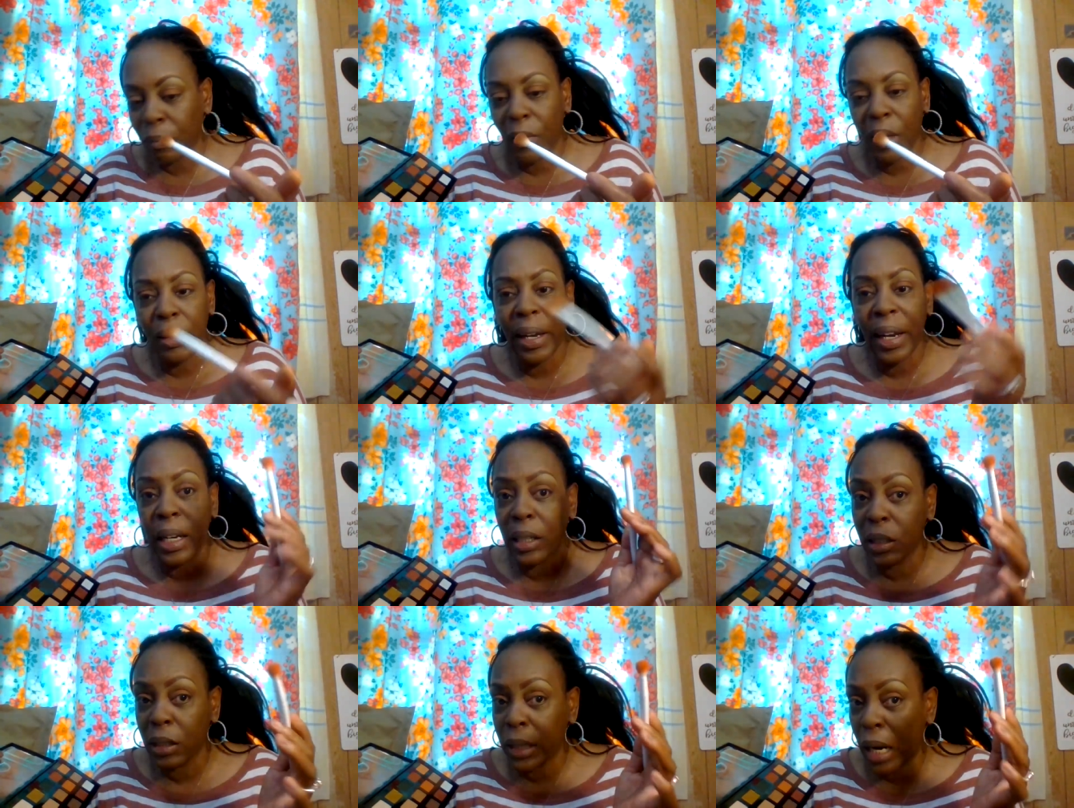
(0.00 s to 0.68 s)

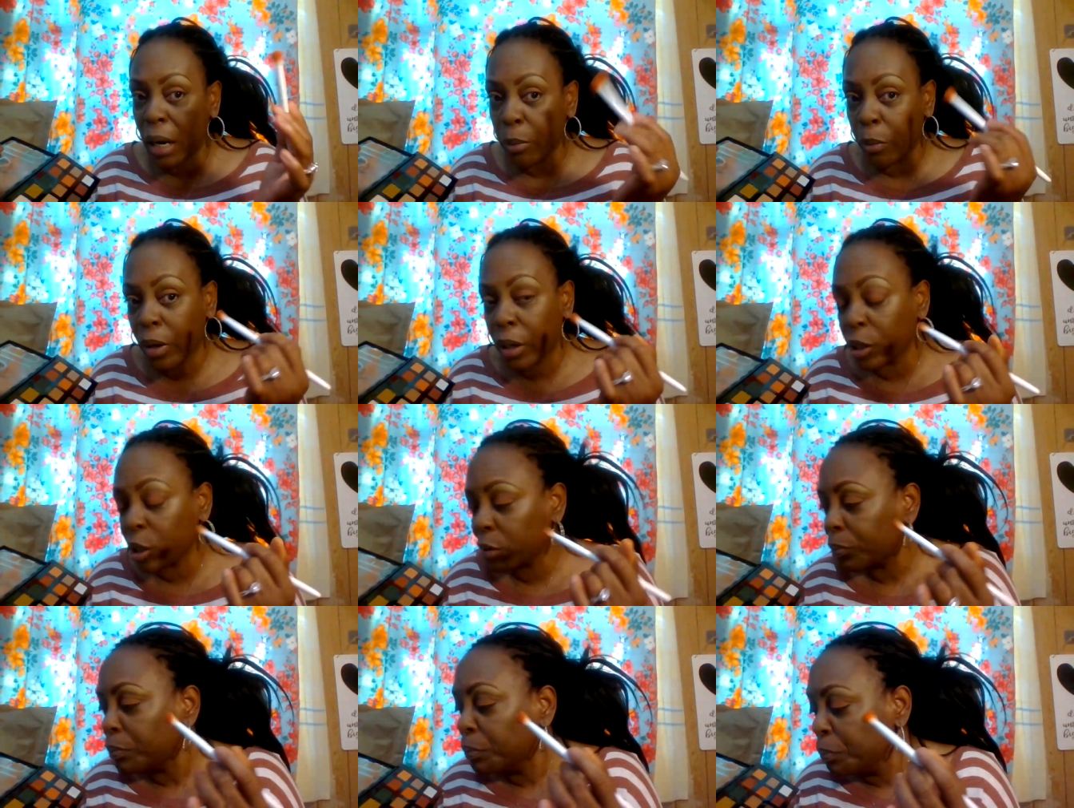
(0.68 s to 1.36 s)
taking the same
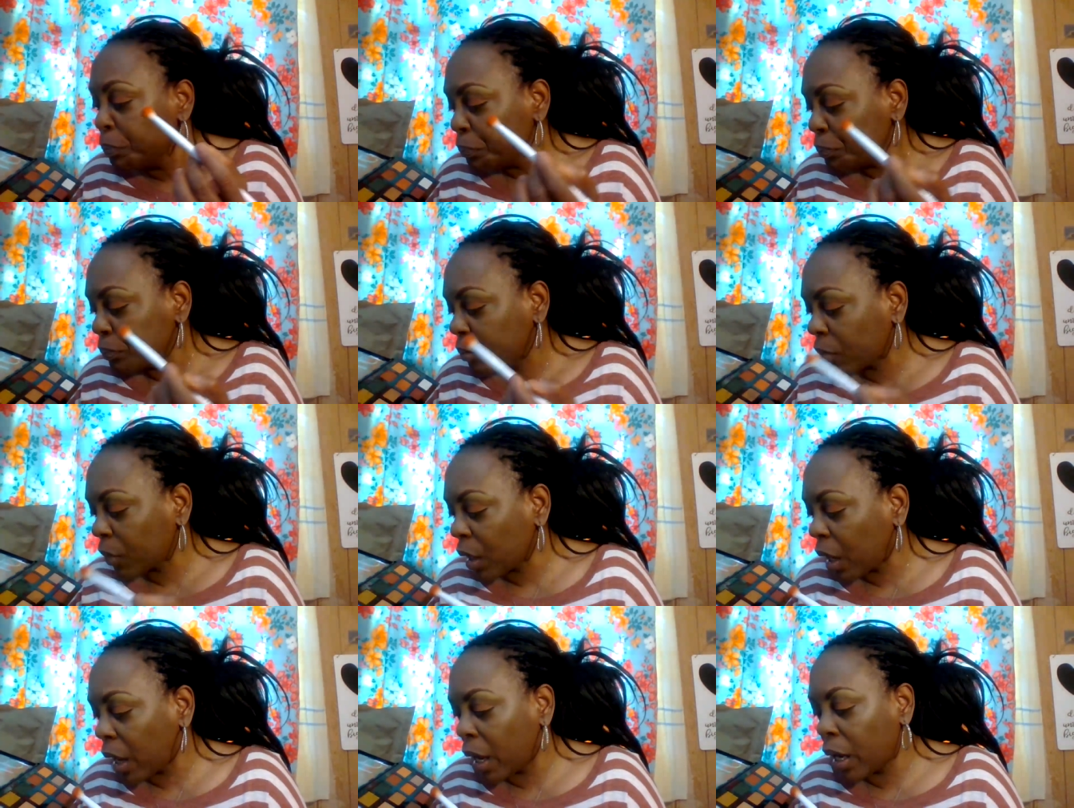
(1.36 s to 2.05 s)
brush
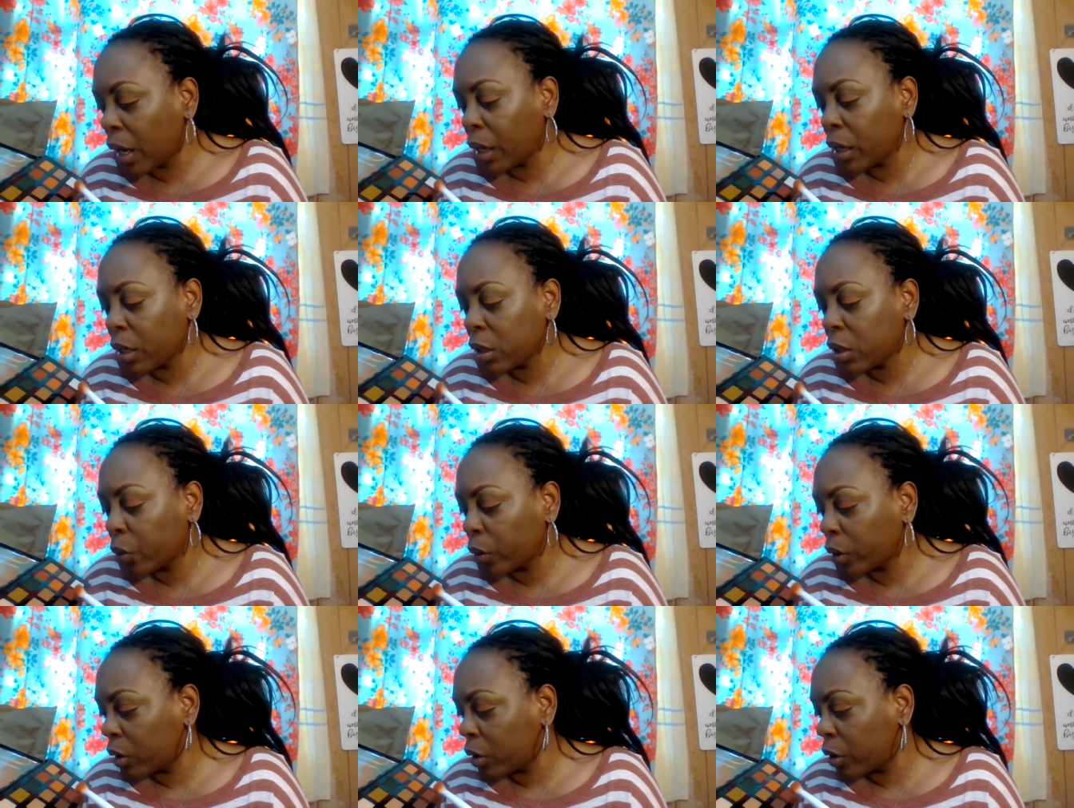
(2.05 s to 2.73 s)
and
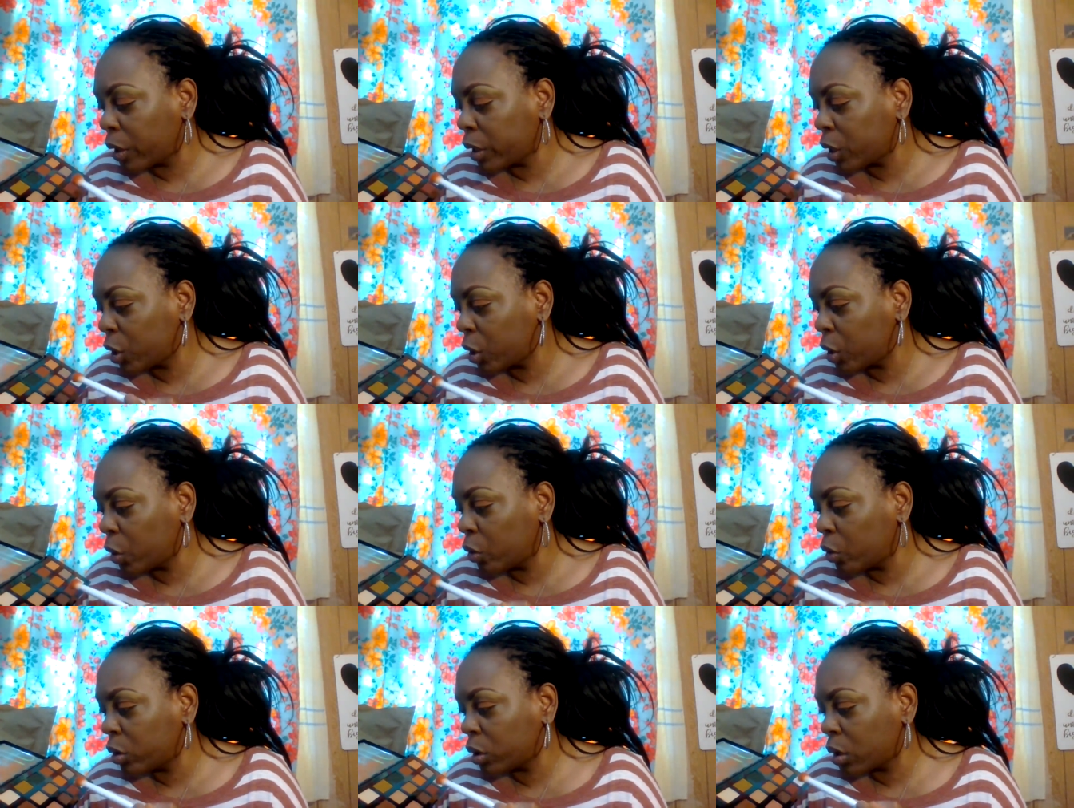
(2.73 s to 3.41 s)
we're going
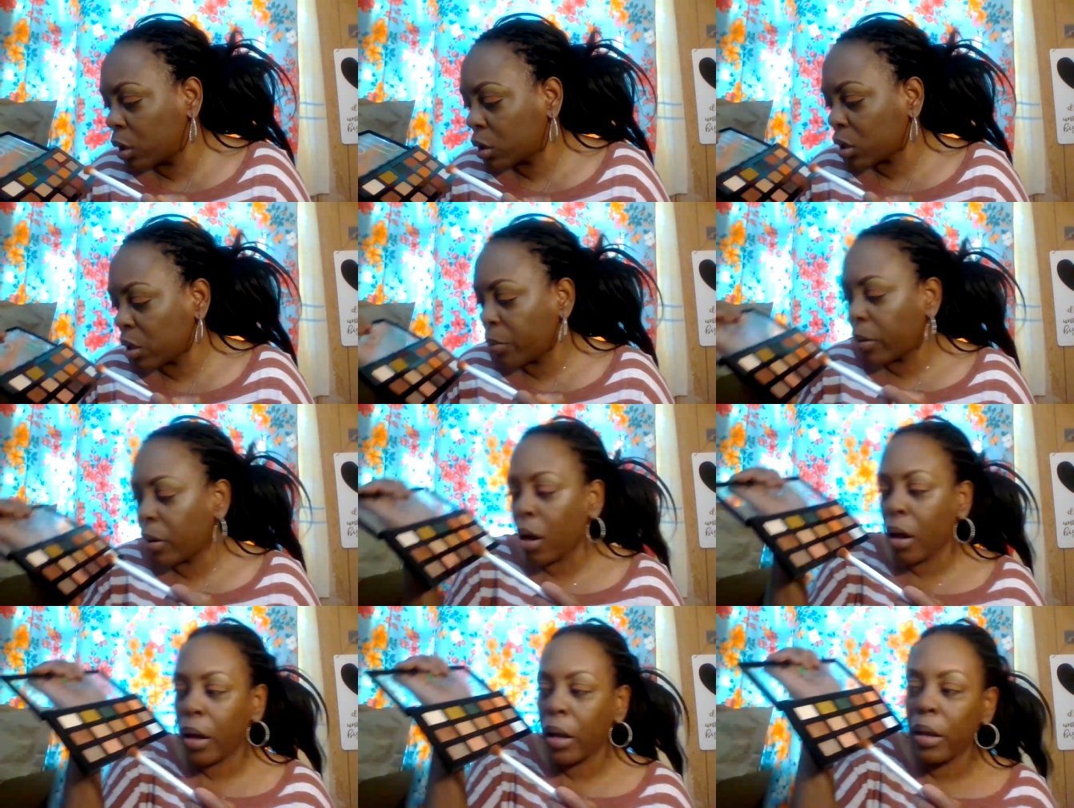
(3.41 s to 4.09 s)
to just
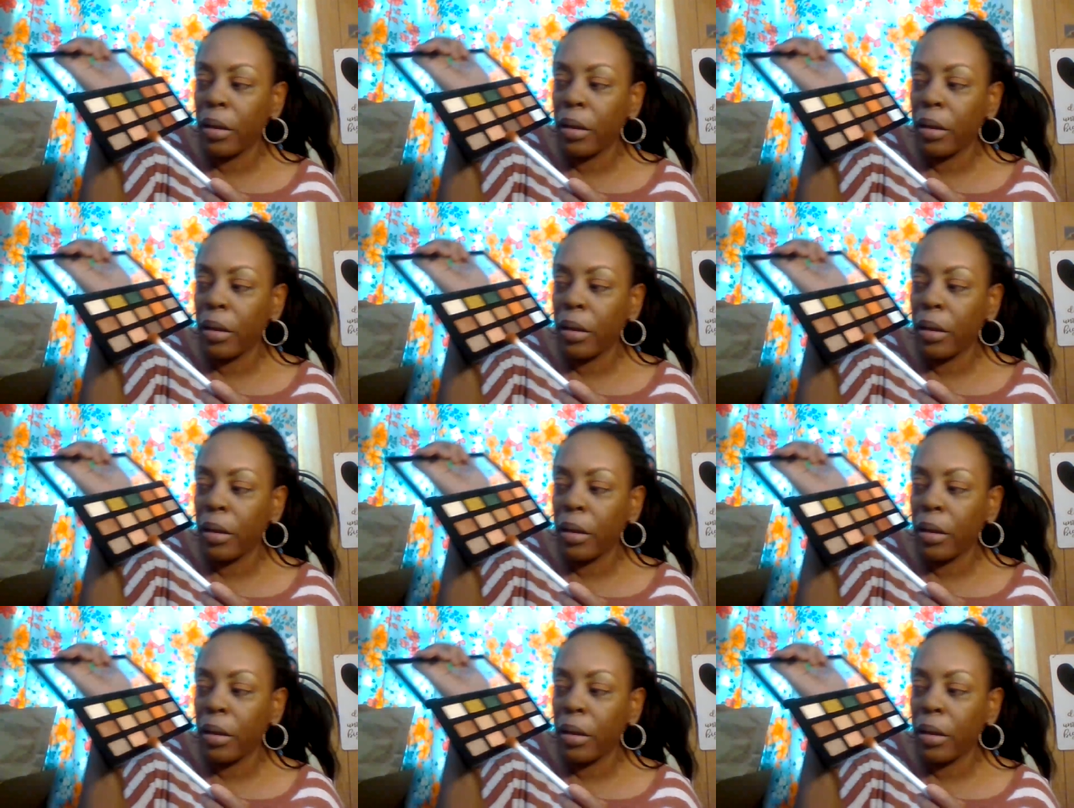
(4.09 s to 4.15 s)
apply